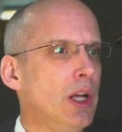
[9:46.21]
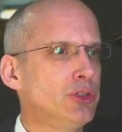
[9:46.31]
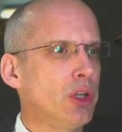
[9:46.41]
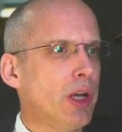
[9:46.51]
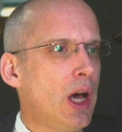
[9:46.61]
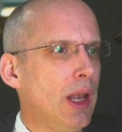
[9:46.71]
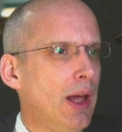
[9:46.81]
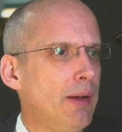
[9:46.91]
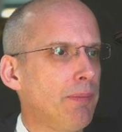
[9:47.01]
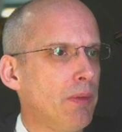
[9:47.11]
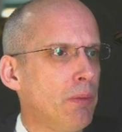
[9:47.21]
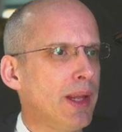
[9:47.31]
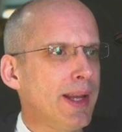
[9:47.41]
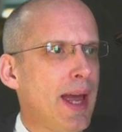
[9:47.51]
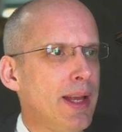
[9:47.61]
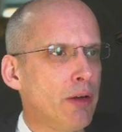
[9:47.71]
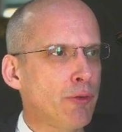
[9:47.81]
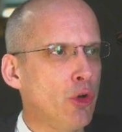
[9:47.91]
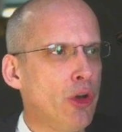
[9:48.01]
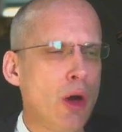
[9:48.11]
So color. Well, again, I've
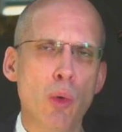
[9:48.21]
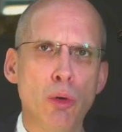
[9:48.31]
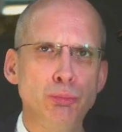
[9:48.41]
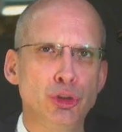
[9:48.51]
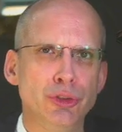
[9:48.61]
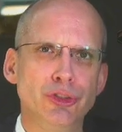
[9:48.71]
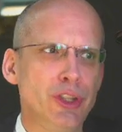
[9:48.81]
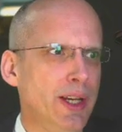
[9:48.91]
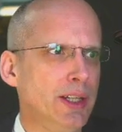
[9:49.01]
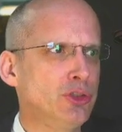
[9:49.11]
got no options here.